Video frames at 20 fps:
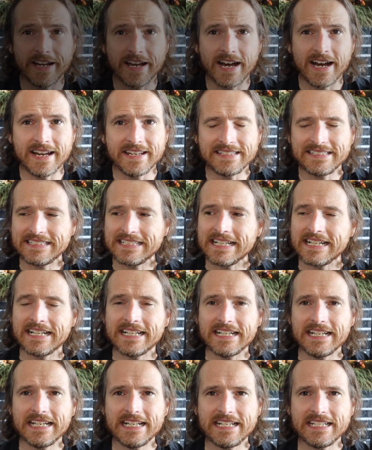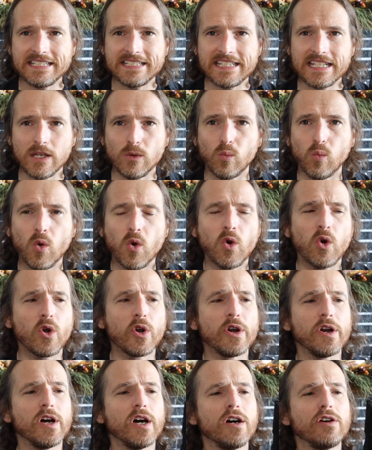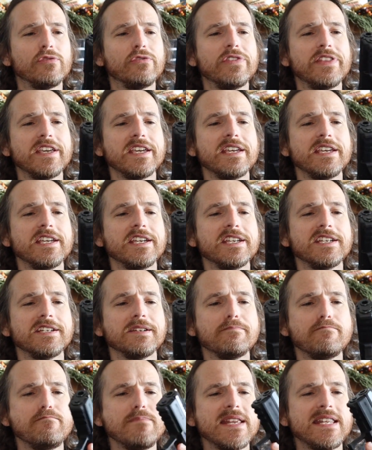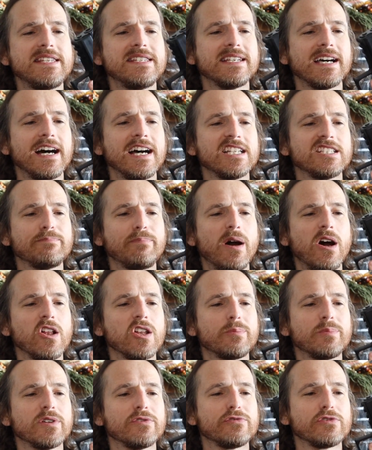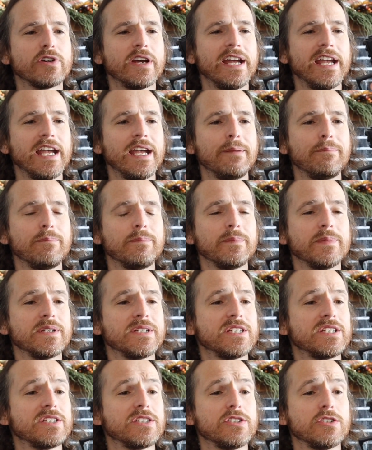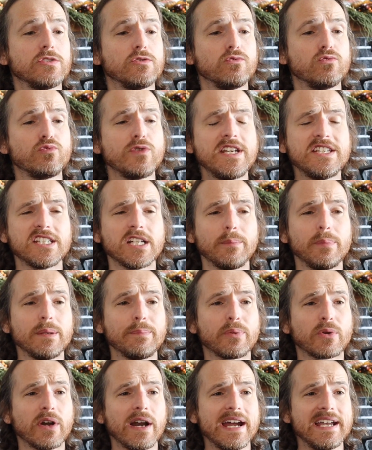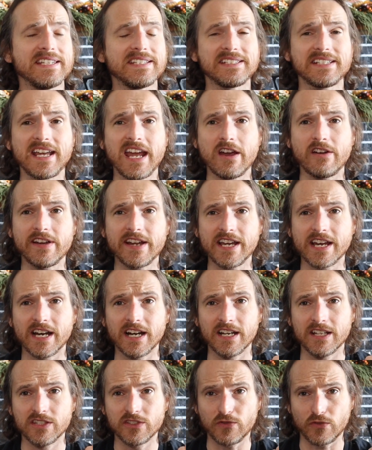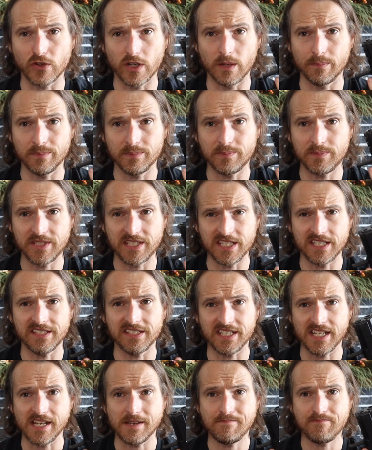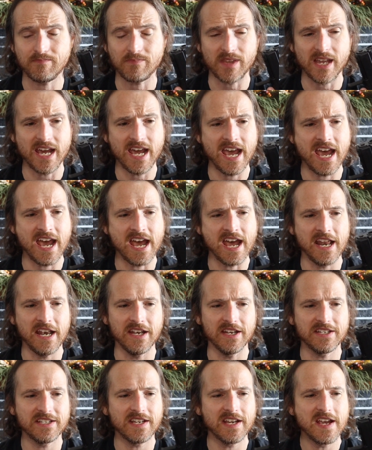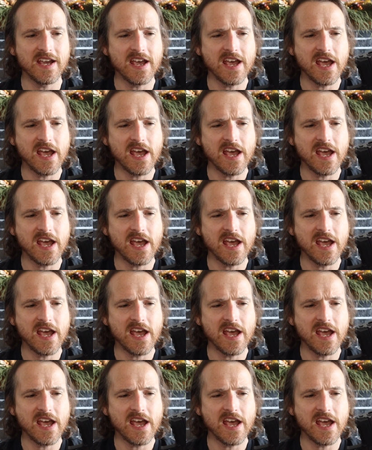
guys, it is the war of the mid-size polymer-framed, reasonably priced carry guns from CZ. And